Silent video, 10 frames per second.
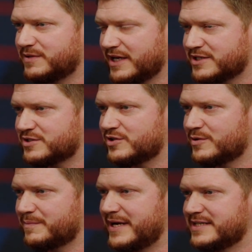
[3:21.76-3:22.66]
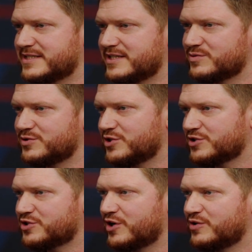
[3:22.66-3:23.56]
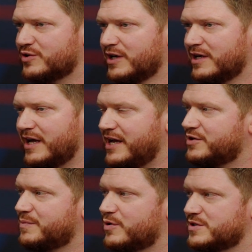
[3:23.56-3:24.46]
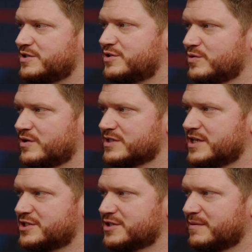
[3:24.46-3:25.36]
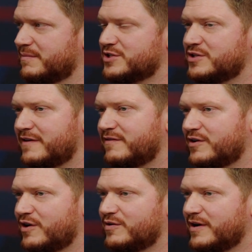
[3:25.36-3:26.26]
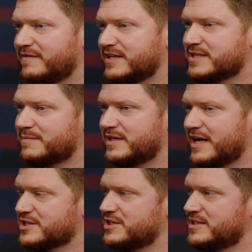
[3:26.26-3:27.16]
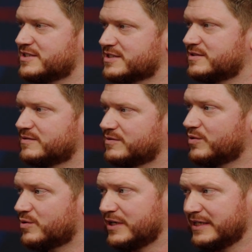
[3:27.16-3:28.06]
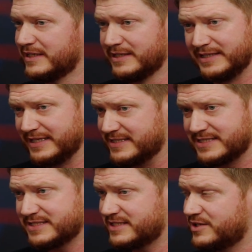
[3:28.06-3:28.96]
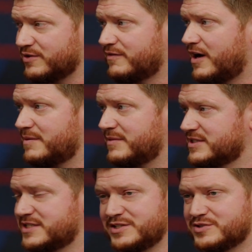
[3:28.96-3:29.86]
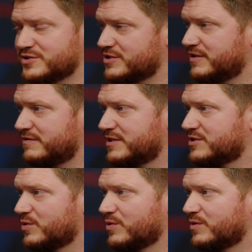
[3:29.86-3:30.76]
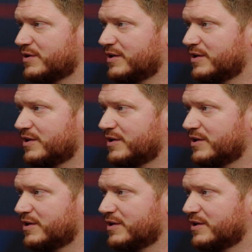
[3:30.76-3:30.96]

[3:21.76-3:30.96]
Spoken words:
external pen test will just show entry points into your organization, but you never know if there's something actually still will exist in your environment, T2 servers or,